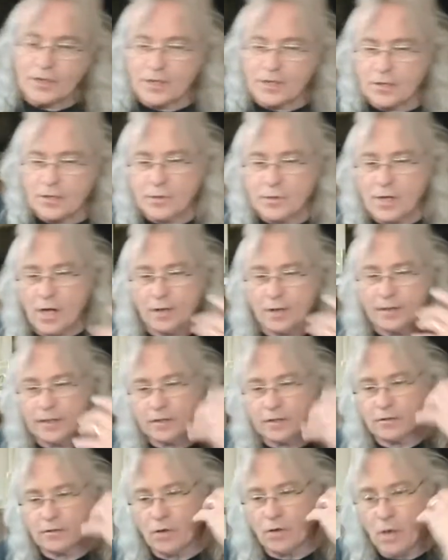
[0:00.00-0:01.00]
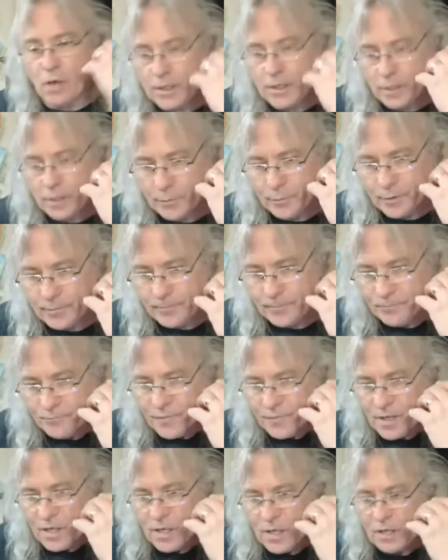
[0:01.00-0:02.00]
We all get caught up in
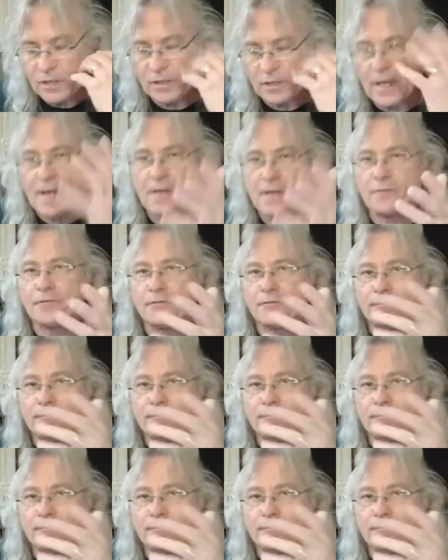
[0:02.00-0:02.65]
life.